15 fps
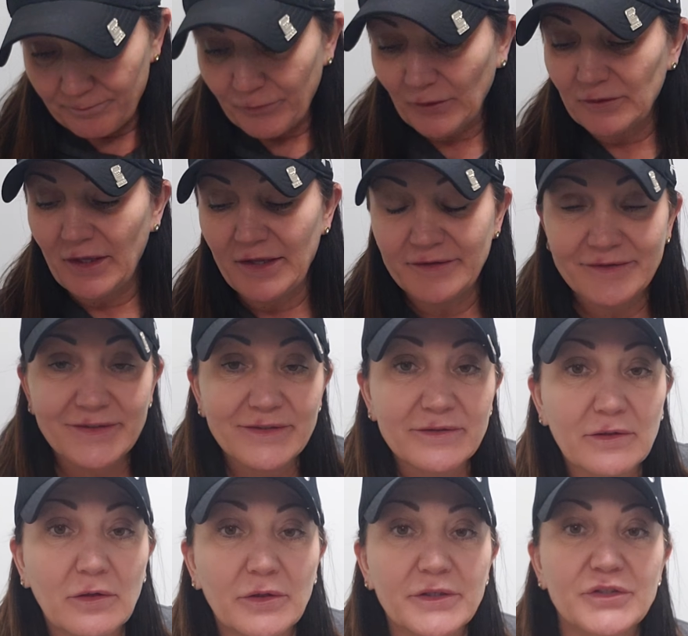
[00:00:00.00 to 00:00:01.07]
Lenses
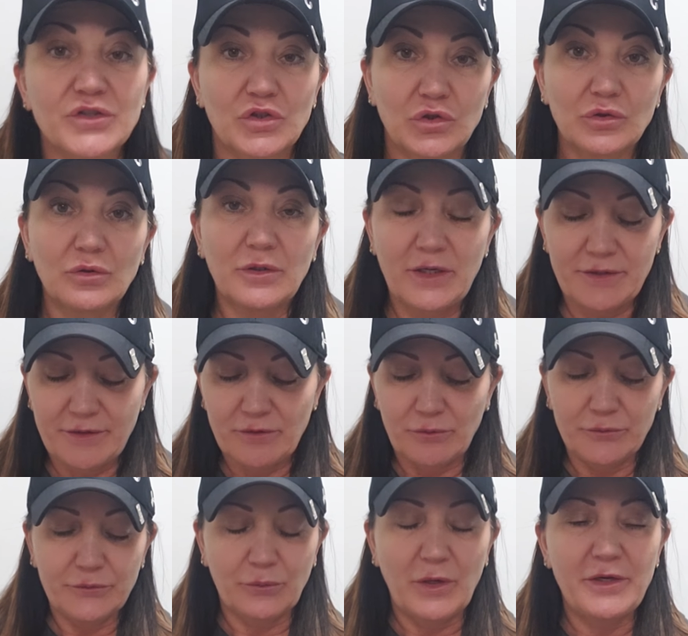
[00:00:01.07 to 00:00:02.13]
are external on
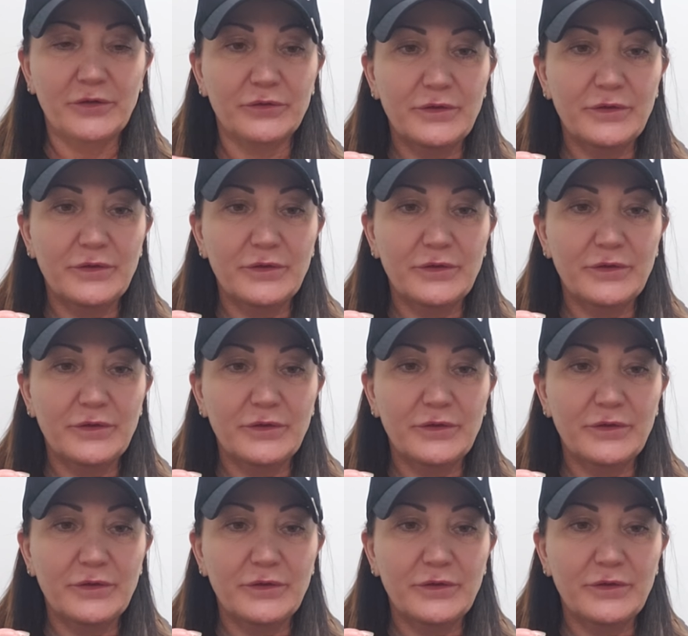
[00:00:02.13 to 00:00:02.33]
those, right?